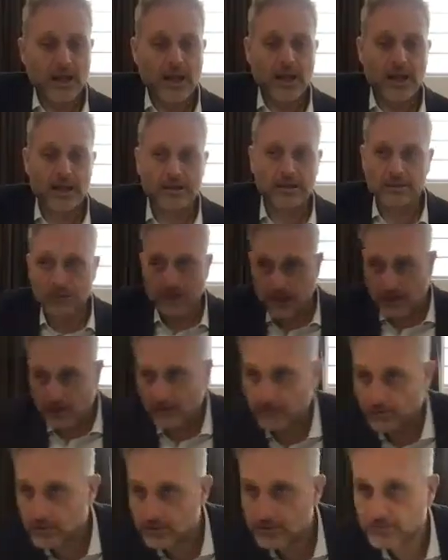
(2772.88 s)
And
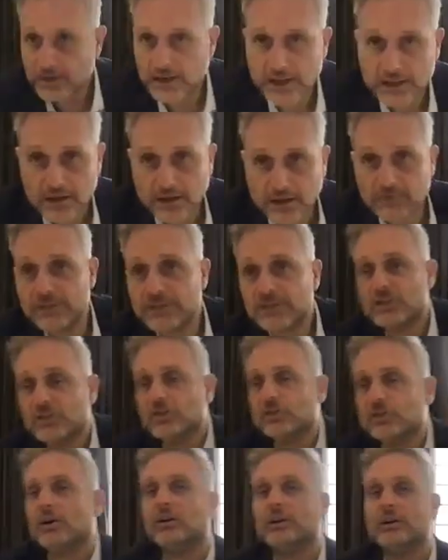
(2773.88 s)
therefore, Tfilat Arvit
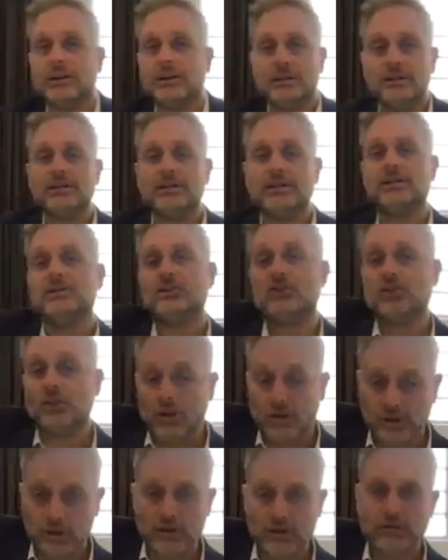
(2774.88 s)

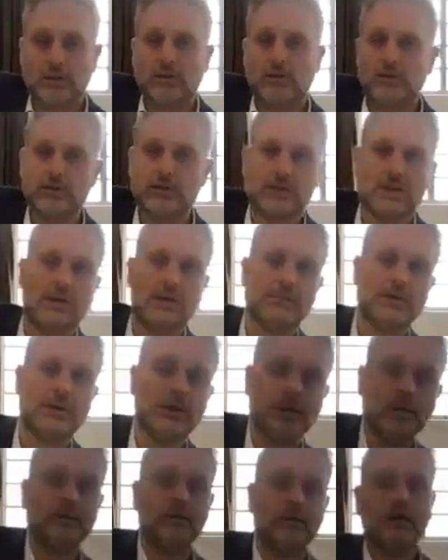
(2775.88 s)
started a long time
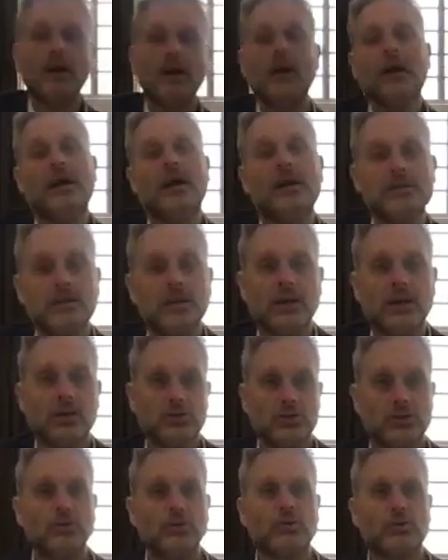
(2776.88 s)
ago as a
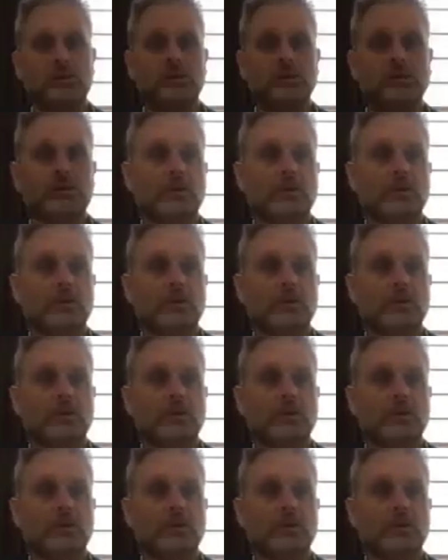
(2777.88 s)
reshut.